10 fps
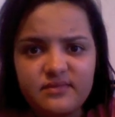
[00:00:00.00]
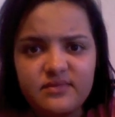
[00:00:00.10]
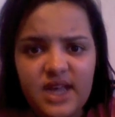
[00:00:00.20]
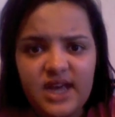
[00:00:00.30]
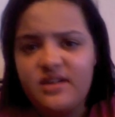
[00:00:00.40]

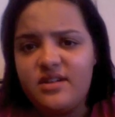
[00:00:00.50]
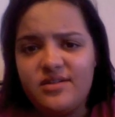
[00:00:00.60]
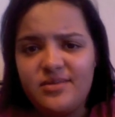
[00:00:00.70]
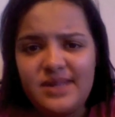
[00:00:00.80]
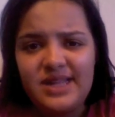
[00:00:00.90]
don't know,
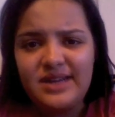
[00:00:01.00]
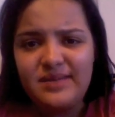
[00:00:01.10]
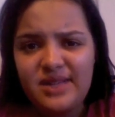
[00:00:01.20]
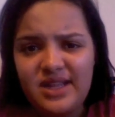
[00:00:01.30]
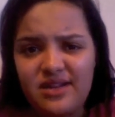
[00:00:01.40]
the link
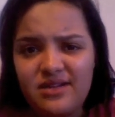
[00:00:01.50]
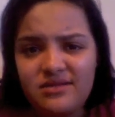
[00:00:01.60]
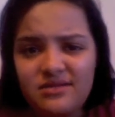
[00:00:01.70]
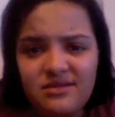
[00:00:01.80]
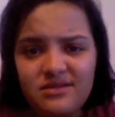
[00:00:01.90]
below.
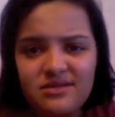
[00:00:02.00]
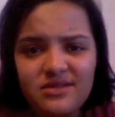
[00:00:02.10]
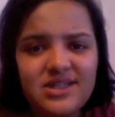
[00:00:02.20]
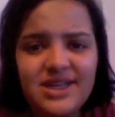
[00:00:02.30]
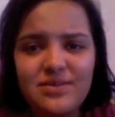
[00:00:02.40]

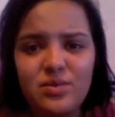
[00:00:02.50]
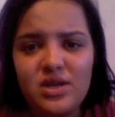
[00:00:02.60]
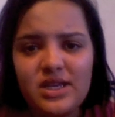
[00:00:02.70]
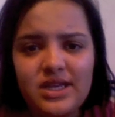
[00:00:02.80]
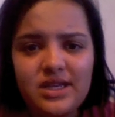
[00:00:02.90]
Just
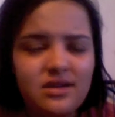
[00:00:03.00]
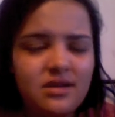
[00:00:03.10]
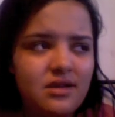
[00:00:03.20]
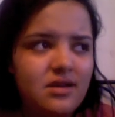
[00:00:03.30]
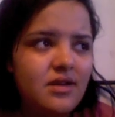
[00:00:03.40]
Joaquin.
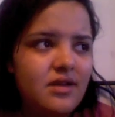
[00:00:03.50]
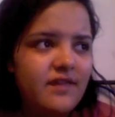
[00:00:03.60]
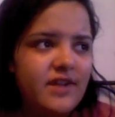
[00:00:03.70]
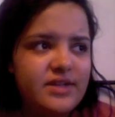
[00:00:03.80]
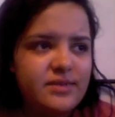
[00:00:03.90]

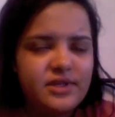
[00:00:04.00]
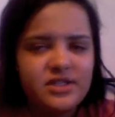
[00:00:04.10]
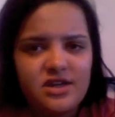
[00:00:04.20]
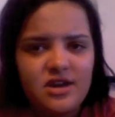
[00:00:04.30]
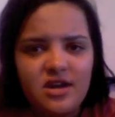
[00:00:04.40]

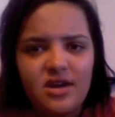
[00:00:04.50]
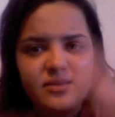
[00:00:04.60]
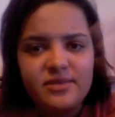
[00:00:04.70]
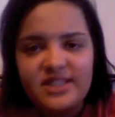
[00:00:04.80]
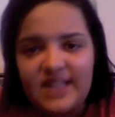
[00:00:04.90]

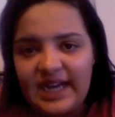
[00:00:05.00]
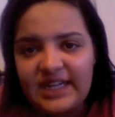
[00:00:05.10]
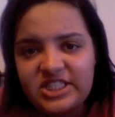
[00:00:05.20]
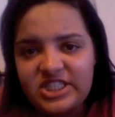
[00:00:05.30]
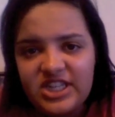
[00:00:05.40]

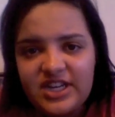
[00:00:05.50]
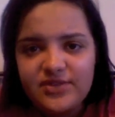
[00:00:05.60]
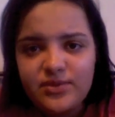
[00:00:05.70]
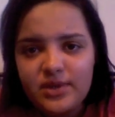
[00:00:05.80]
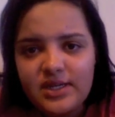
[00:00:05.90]

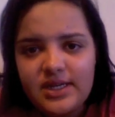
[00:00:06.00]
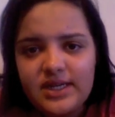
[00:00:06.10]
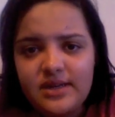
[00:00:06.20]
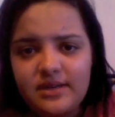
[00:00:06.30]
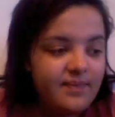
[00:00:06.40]
Facebook.com/Just
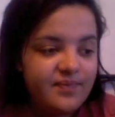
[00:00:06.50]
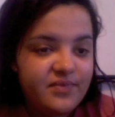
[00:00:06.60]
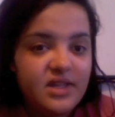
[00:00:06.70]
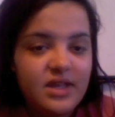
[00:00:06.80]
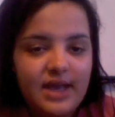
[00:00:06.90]
Joaquin.
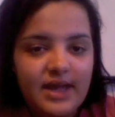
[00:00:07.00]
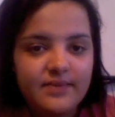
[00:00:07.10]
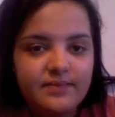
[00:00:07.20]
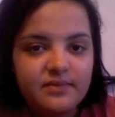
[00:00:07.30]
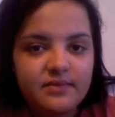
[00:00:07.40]
Yeah.
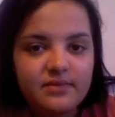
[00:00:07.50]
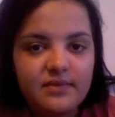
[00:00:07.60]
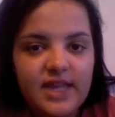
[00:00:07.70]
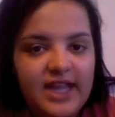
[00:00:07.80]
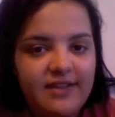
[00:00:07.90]

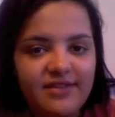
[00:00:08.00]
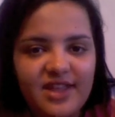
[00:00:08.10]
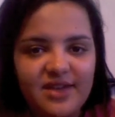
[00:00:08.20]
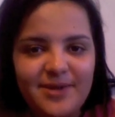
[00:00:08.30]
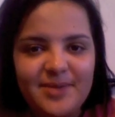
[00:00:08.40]

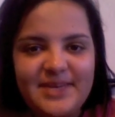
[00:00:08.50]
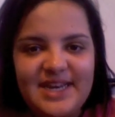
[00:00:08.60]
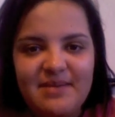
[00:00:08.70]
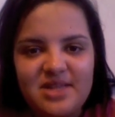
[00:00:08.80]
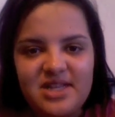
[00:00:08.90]
Everything will be
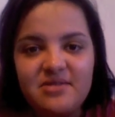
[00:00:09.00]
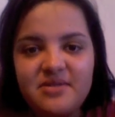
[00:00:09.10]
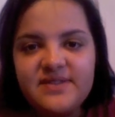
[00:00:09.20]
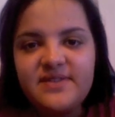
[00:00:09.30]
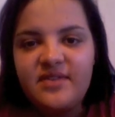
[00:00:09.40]
down below.
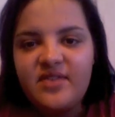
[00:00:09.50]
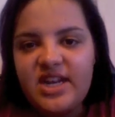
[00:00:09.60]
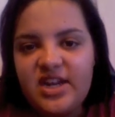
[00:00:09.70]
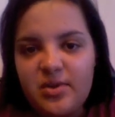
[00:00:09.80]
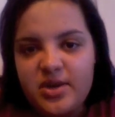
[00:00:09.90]
If you have
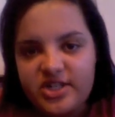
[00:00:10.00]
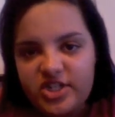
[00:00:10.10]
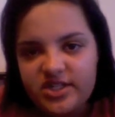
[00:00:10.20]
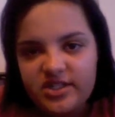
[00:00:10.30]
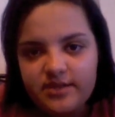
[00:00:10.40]
any
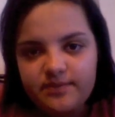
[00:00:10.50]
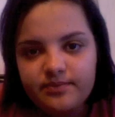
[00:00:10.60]
questions,